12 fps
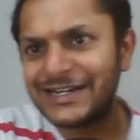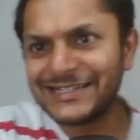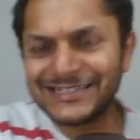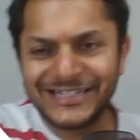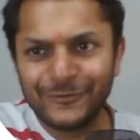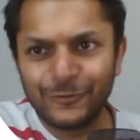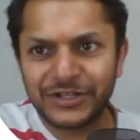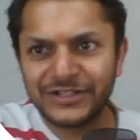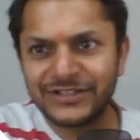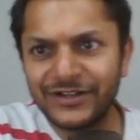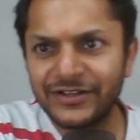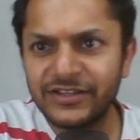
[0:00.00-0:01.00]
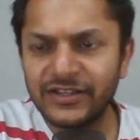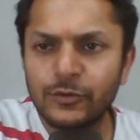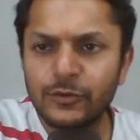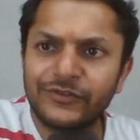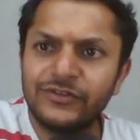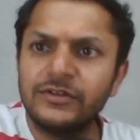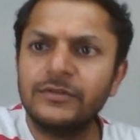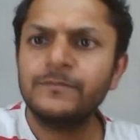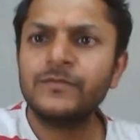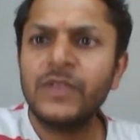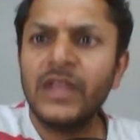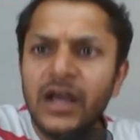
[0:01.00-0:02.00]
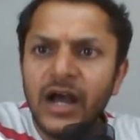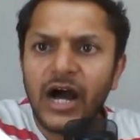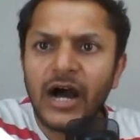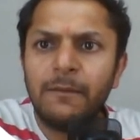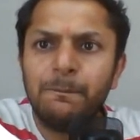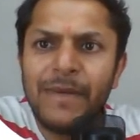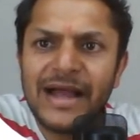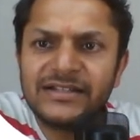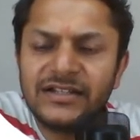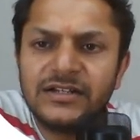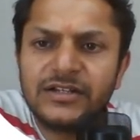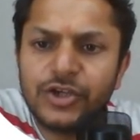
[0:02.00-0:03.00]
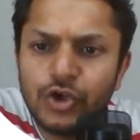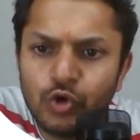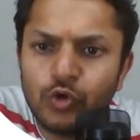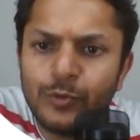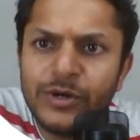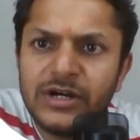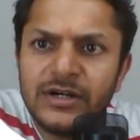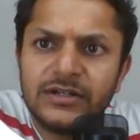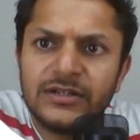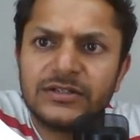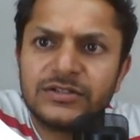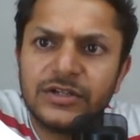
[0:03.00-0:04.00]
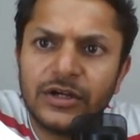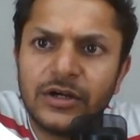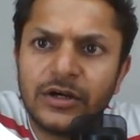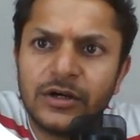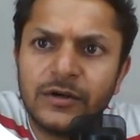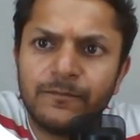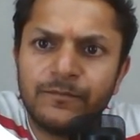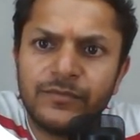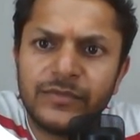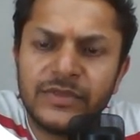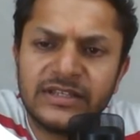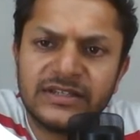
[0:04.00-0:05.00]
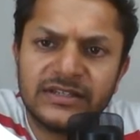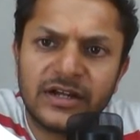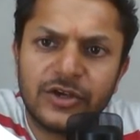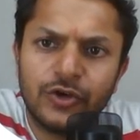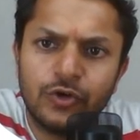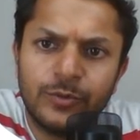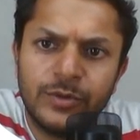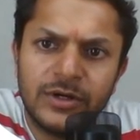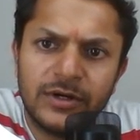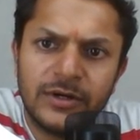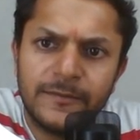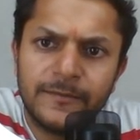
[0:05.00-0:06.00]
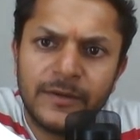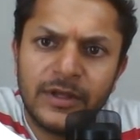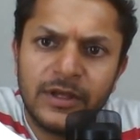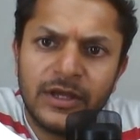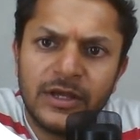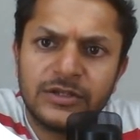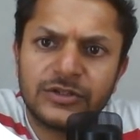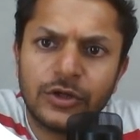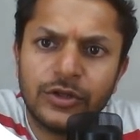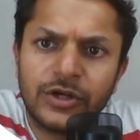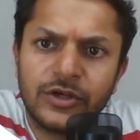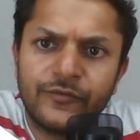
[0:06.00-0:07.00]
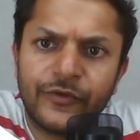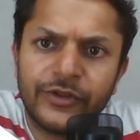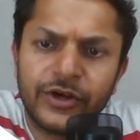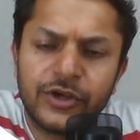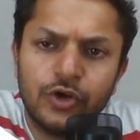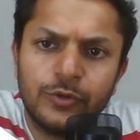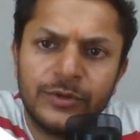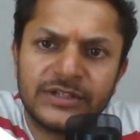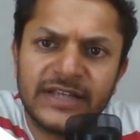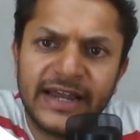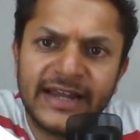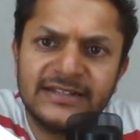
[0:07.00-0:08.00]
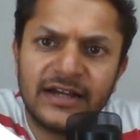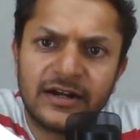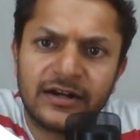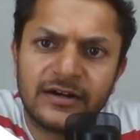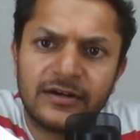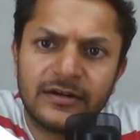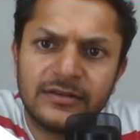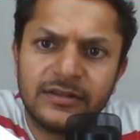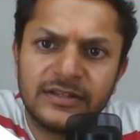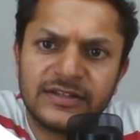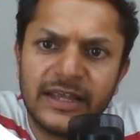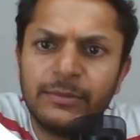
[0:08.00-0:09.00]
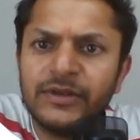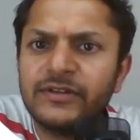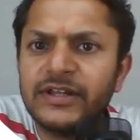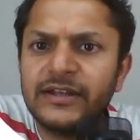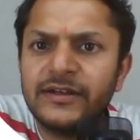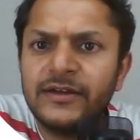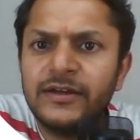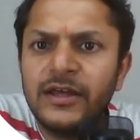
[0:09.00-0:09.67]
let us see what is there in this question. A metal cube. So this is a cube. So the for the cube, the sides are the same, isn't it?